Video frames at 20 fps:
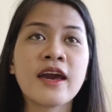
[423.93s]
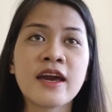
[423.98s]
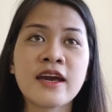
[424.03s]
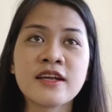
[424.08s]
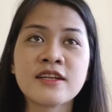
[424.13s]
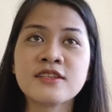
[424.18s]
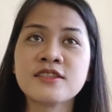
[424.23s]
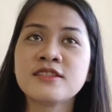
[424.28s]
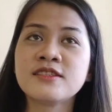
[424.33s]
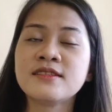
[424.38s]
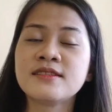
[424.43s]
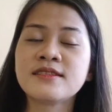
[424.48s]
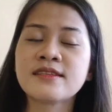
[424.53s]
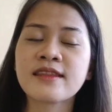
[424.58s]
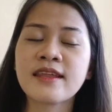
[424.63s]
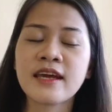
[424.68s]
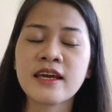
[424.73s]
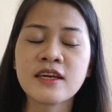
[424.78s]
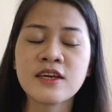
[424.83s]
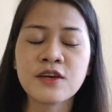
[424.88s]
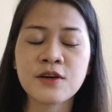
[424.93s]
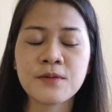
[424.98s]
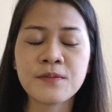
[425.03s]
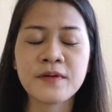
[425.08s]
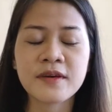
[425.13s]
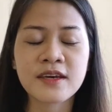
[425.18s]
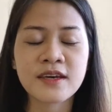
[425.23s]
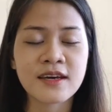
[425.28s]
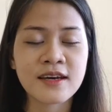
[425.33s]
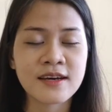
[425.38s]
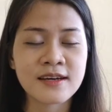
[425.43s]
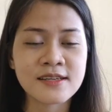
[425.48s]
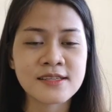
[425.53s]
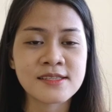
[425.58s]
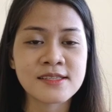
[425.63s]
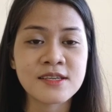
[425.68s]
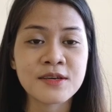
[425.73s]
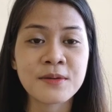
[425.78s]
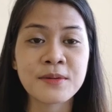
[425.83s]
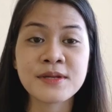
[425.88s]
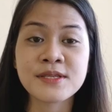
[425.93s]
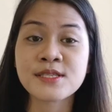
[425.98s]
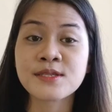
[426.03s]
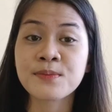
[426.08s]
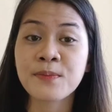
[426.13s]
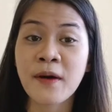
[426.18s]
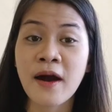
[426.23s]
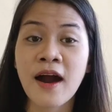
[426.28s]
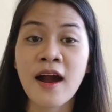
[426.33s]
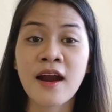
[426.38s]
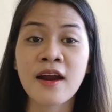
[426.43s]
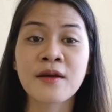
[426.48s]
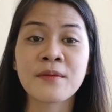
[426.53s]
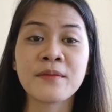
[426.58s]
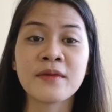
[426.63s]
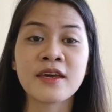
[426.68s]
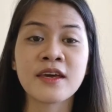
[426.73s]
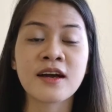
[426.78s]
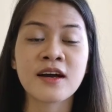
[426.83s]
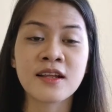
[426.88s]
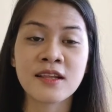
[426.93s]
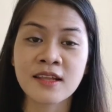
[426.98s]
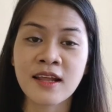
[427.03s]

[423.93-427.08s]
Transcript: And thank you because you inspire me